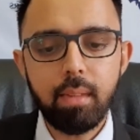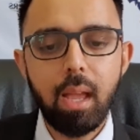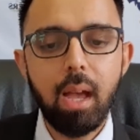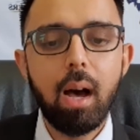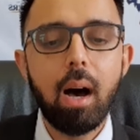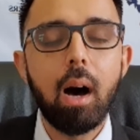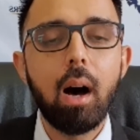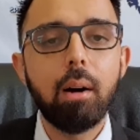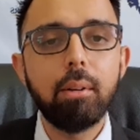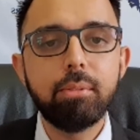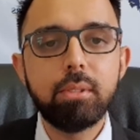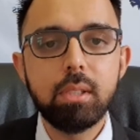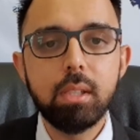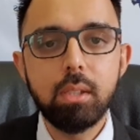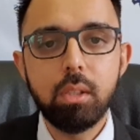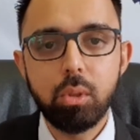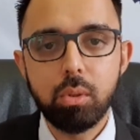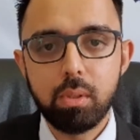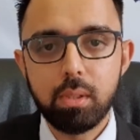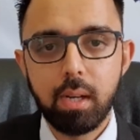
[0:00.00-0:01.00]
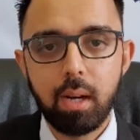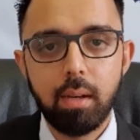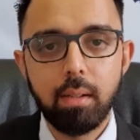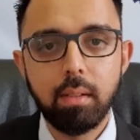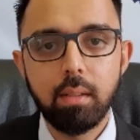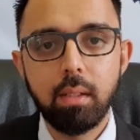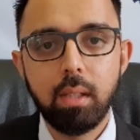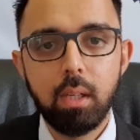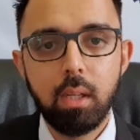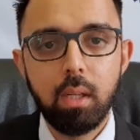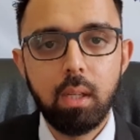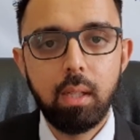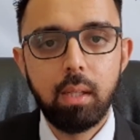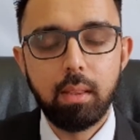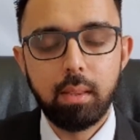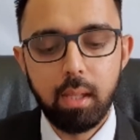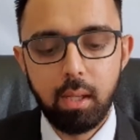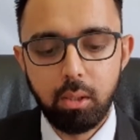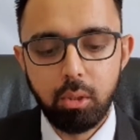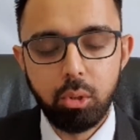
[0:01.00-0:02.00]
After you're done,
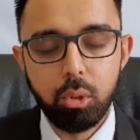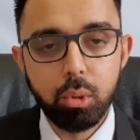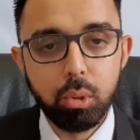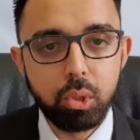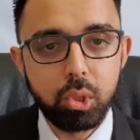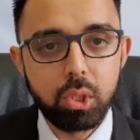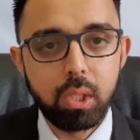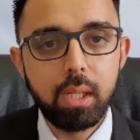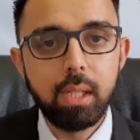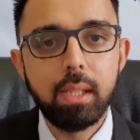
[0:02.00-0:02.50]
then usually